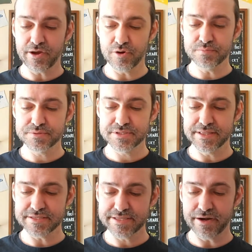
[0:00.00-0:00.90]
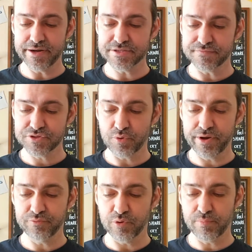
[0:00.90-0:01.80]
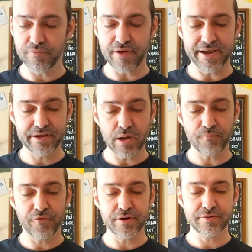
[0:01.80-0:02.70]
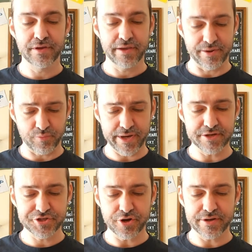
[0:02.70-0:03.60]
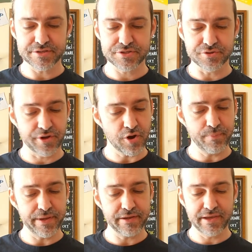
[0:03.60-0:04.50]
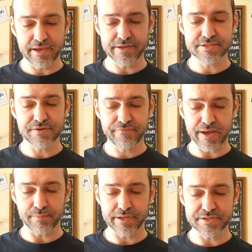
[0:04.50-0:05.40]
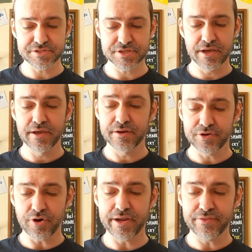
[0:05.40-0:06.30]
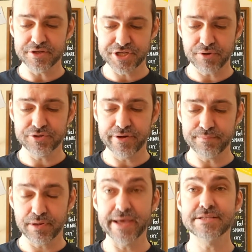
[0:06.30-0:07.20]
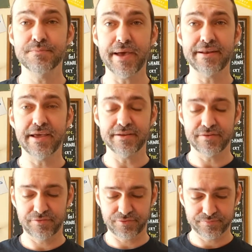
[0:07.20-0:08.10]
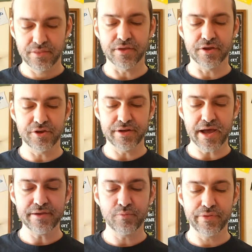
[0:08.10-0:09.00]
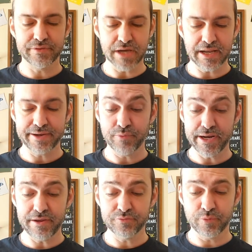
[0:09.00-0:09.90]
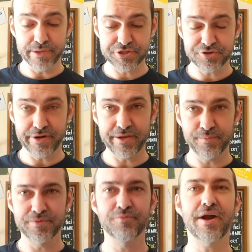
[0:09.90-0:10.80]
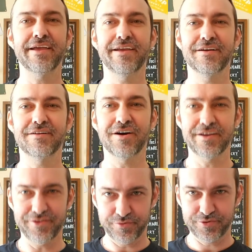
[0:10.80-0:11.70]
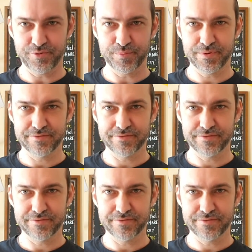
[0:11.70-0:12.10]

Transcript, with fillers: hopes this series of stories will provide comfort and reassurance to coping kids and families during the shelter-in-place mandates. The Good Night with Dolly readings will be streamed right here on YouTube.